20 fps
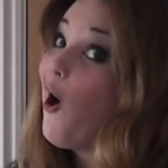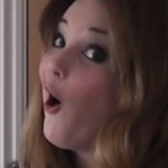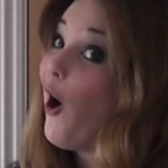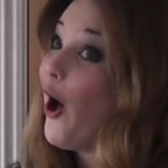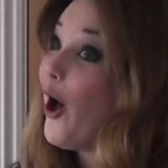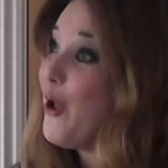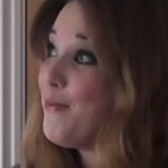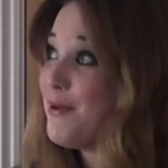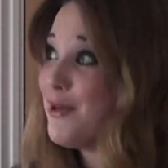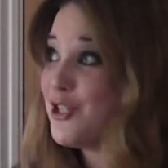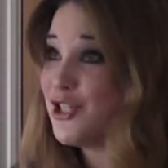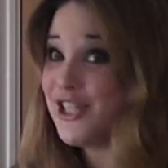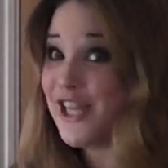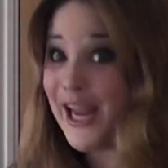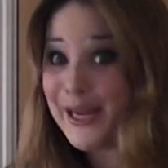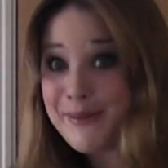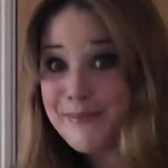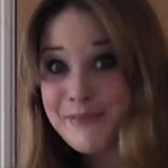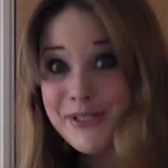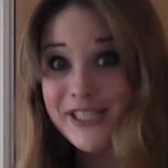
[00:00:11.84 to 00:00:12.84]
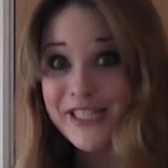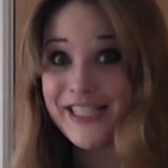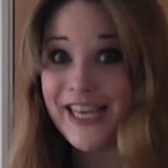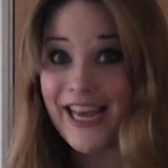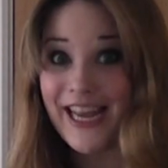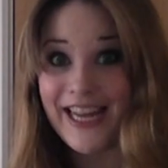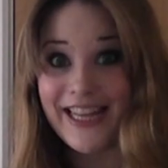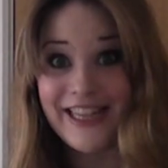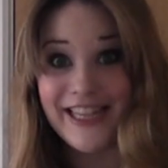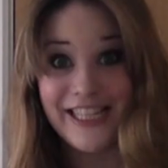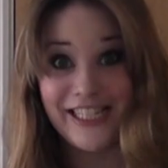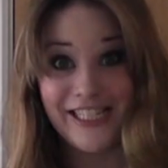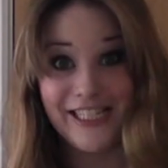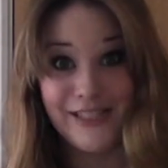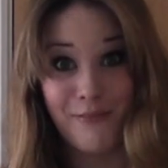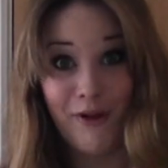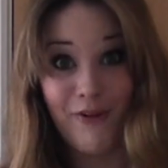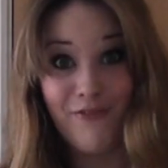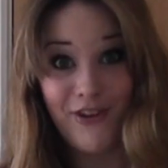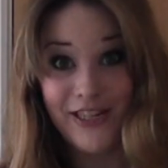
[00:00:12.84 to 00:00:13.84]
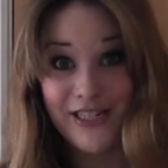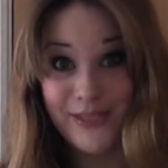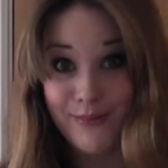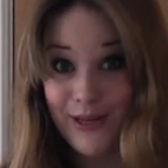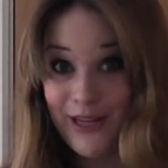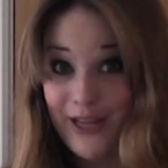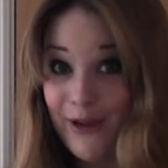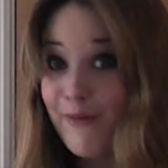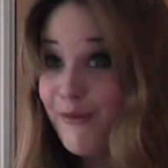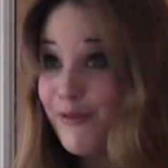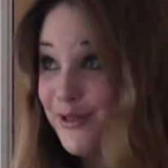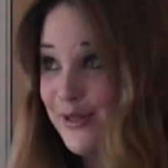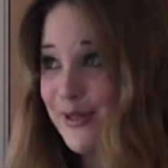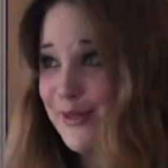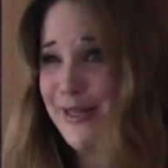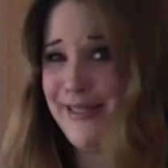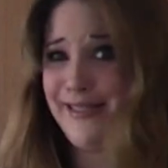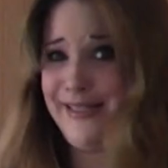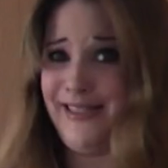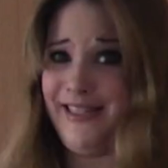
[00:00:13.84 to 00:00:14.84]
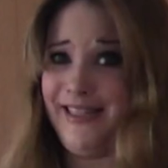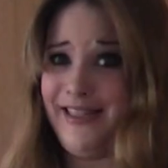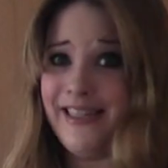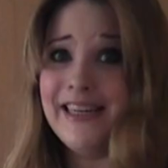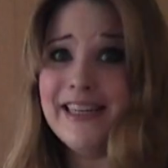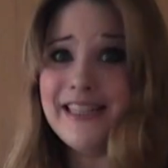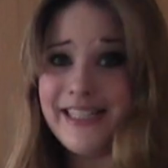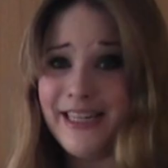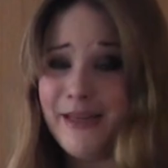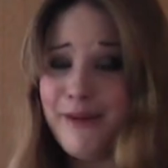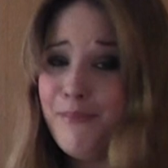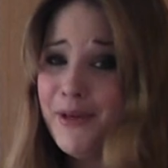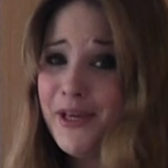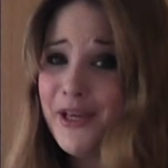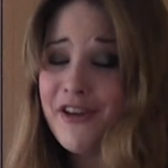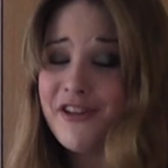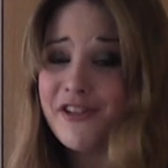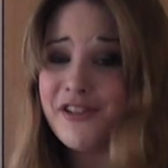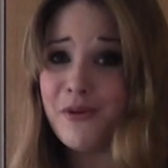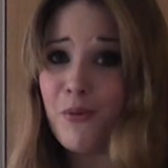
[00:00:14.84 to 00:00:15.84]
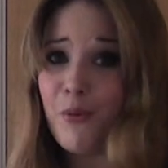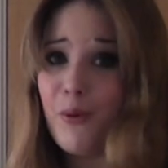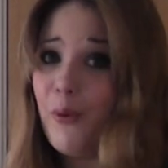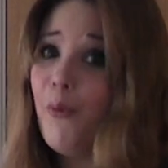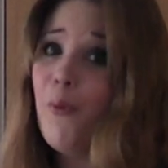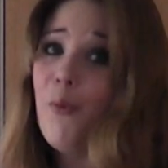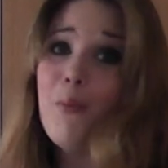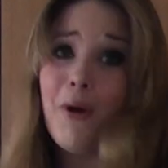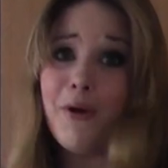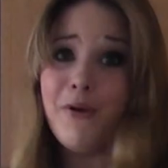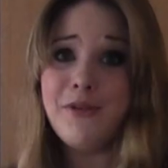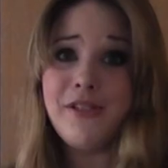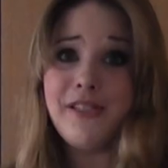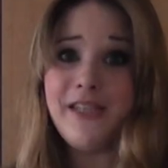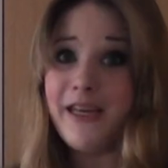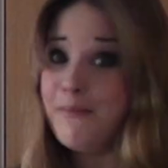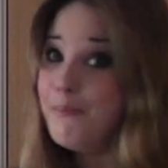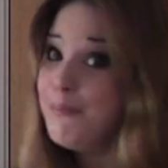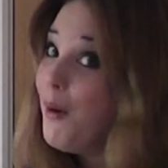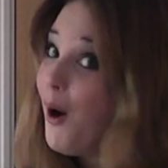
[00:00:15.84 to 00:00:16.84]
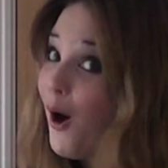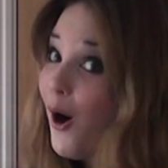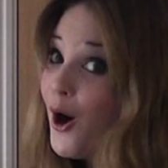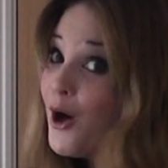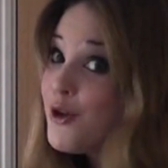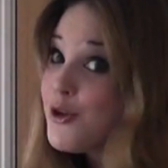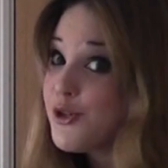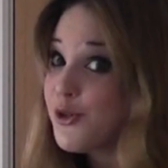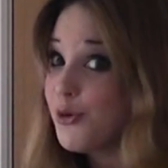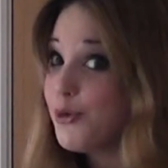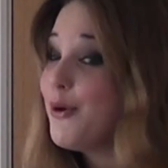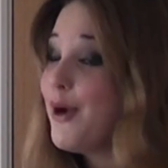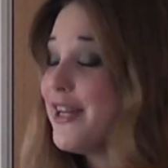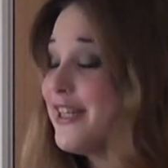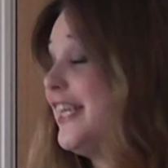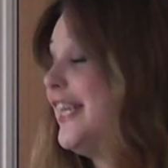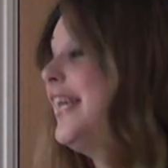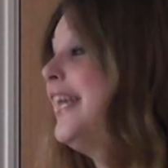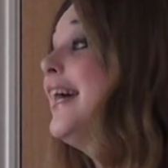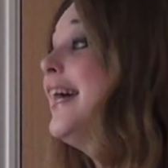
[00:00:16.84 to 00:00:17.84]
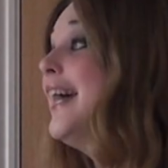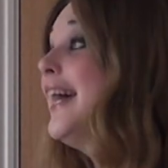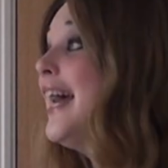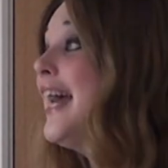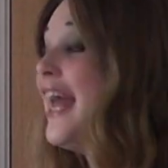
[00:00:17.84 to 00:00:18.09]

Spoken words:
I'm ashamed to say this is my first video of 2013 because we're almost in March already.